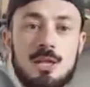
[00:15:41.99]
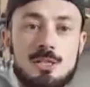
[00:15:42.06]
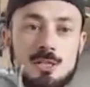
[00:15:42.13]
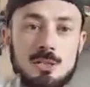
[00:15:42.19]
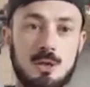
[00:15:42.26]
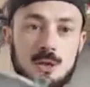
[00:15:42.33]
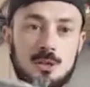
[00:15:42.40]

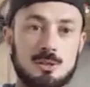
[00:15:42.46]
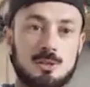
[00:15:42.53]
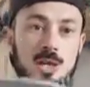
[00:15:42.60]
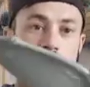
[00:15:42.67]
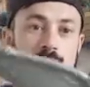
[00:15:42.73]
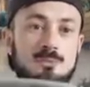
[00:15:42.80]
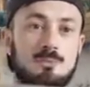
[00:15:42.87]
as you're not
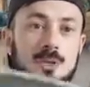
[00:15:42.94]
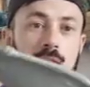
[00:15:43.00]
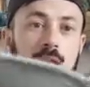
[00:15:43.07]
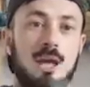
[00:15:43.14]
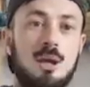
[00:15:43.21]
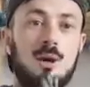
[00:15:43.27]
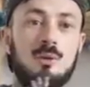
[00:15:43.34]
trying to be
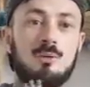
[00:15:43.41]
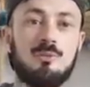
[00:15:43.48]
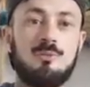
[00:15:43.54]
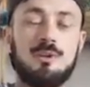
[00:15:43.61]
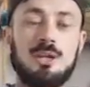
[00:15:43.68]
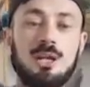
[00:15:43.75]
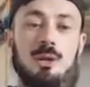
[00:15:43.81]
like
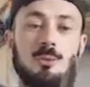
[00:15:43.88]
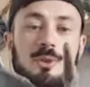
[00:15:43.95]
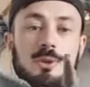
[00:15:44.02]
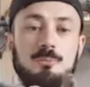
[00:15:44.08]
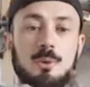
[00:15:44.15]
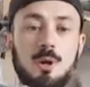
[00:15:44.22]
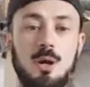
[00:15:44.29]
all fiddly
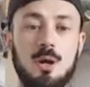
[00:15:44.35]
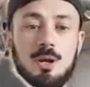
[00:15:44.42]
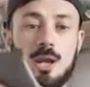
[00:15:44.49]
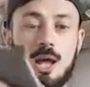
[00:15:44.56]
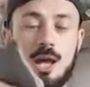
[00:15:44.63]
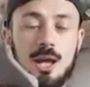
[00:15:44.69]
with the button.